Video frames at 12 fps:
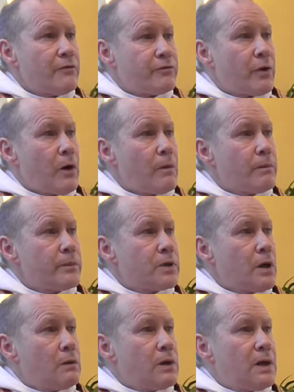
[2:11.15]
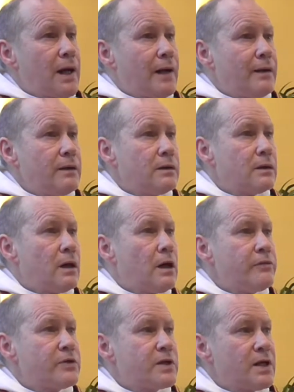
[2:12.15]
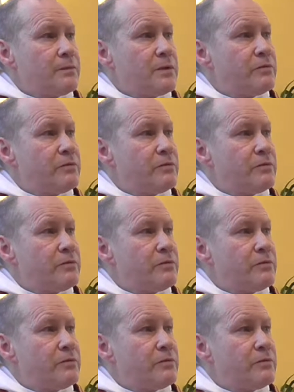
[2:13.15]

from the Holy Land after they had